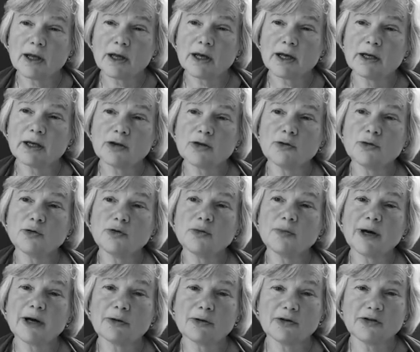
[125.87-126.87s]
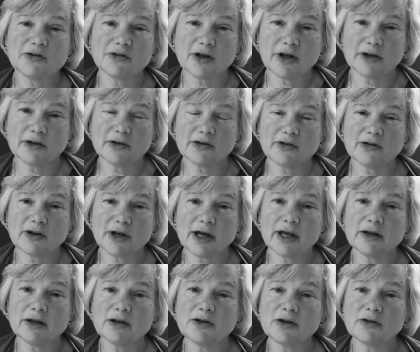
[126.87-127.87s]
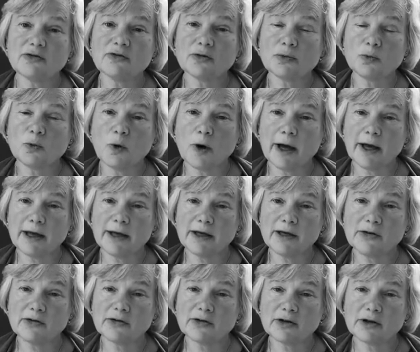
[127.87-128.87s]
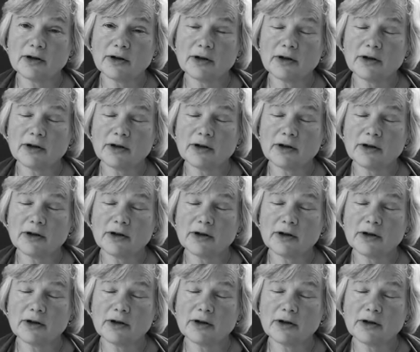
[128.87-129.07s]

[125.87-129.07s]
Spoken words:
And I thought about the sons and the different ways